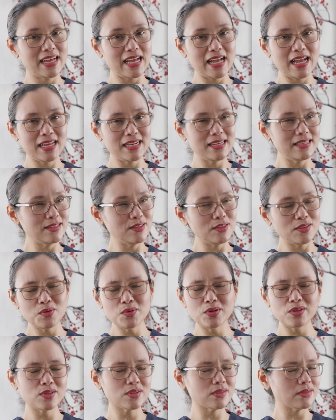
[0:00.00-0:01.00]
and it's
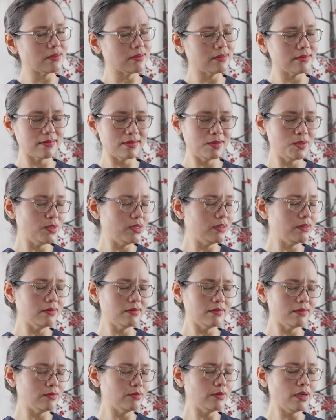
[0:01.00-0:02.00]
thoughts
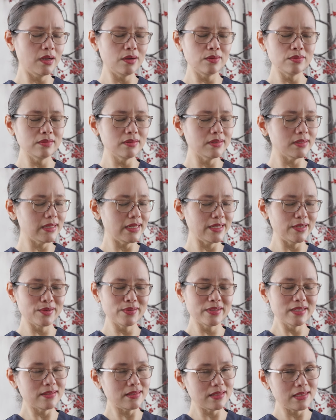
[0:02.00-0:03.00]
going around like
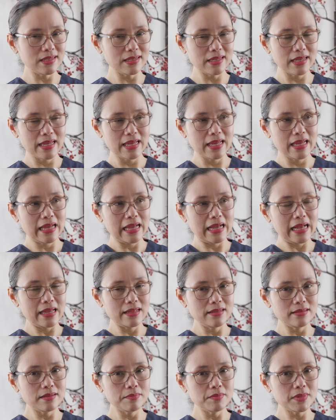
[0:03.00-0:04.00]
crazy.
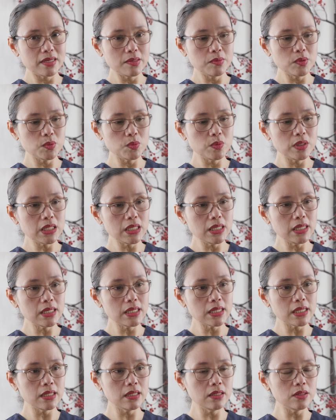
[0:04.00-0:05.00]
And sometimes we need
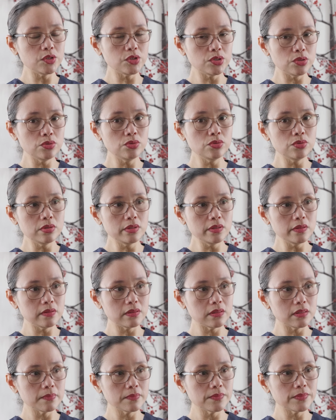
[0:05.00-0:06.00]
little
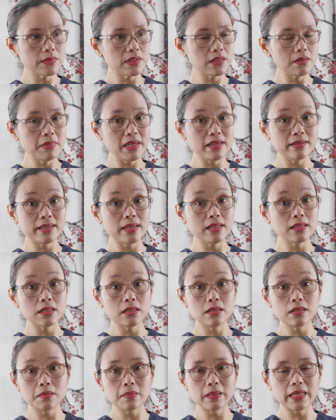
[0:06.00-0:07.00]
tools to make sense of
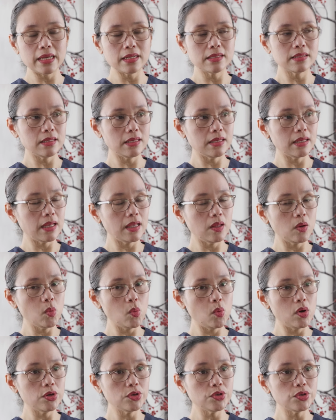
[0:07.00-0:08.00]
the spaghetti.
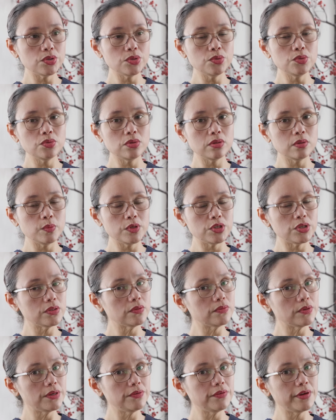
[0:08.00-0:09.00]
And one tool, which is
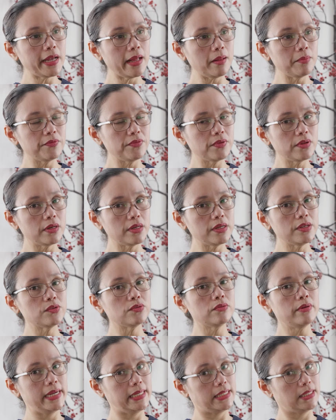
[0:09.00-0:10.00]
very, very helpful,
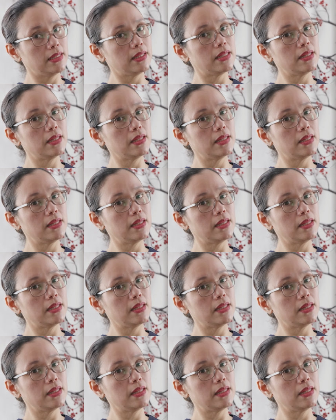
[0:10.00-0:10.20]
is writing